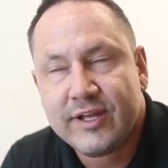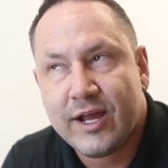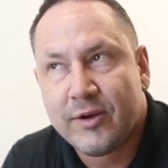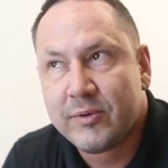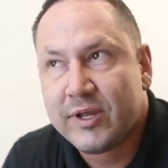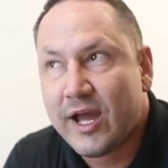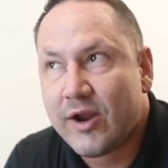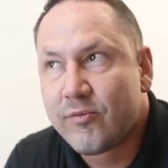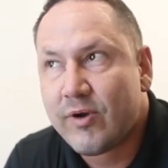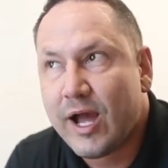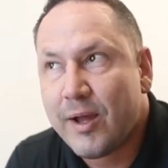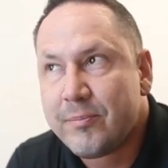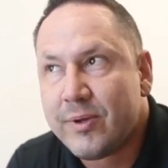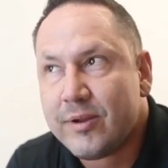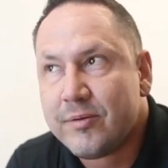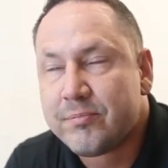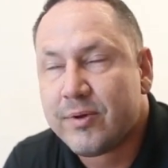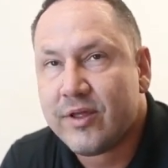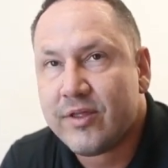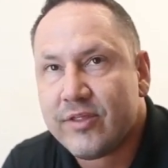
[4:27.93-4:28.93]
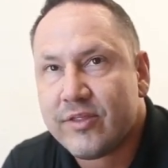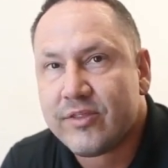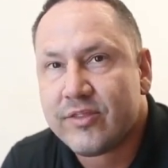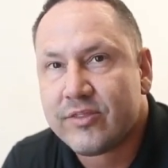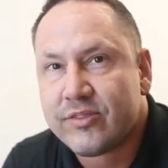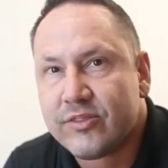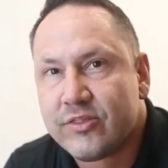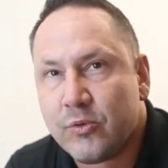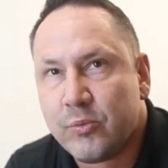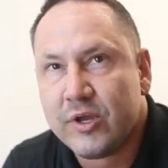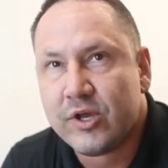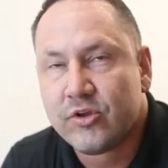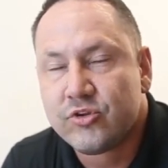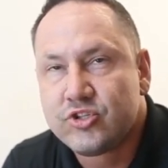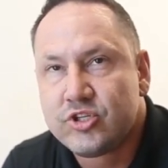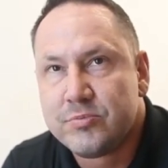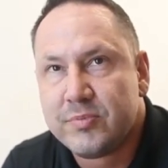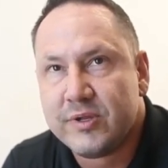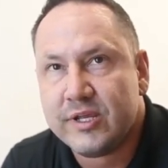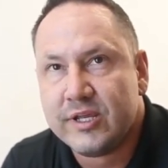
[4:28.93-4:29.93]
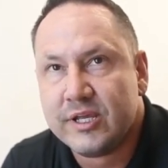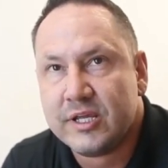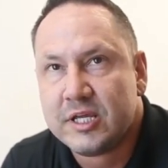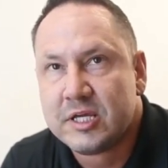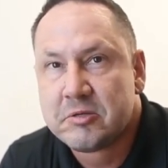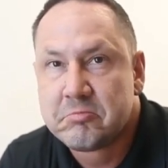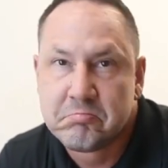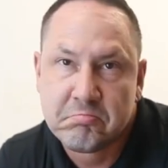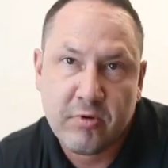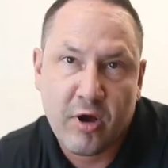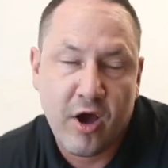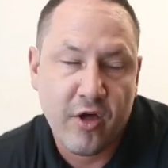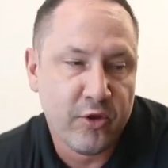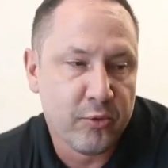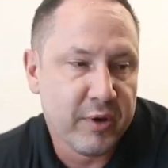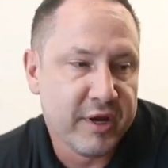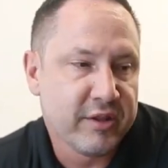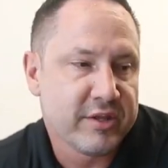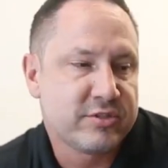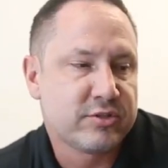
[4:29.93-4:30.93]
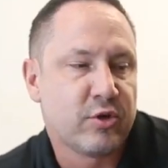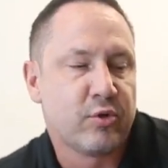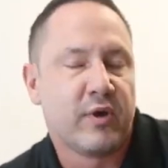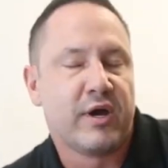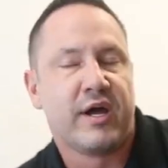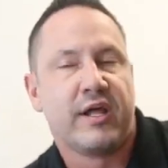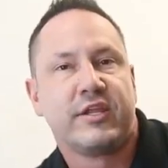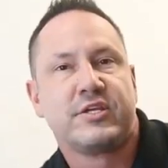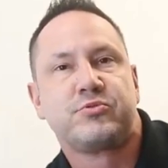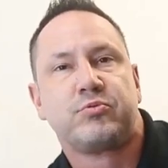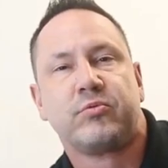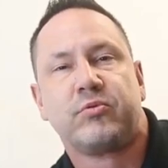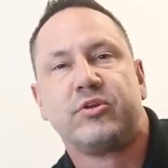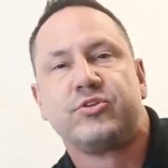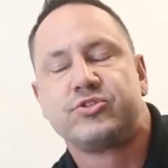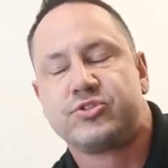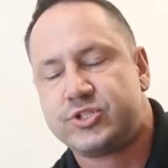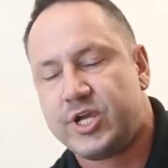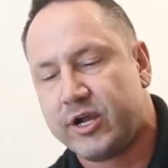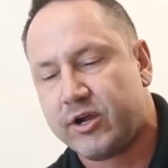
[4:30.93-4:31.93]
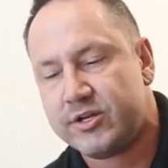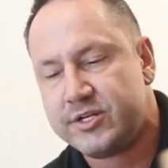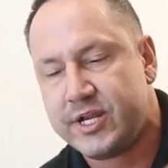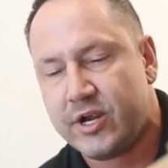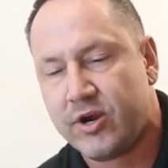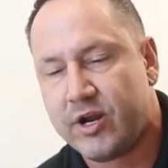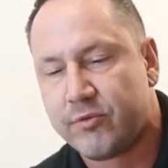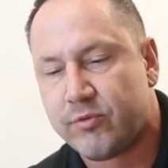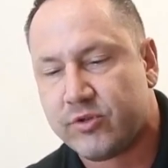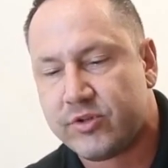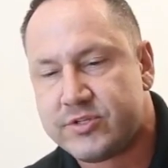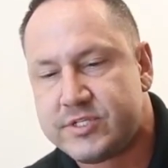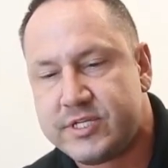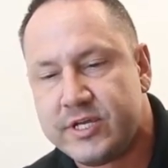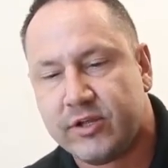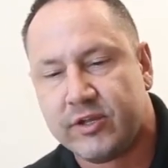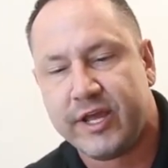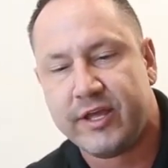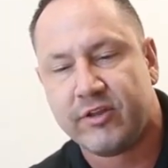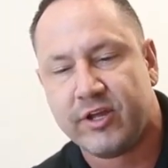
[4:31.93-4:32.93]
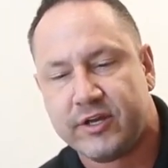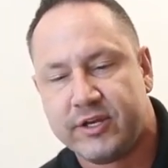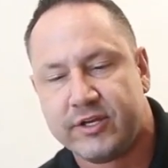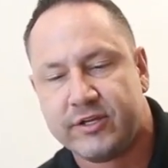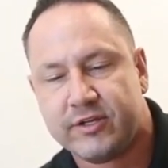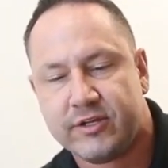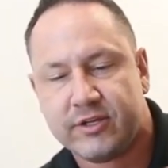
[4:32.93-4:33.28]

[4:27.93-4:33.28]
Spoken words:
Yeah, we can't wrap it, but the wheels should be on their way. Let's go. Let's check on Darren at Roll and Steel. Hey, look.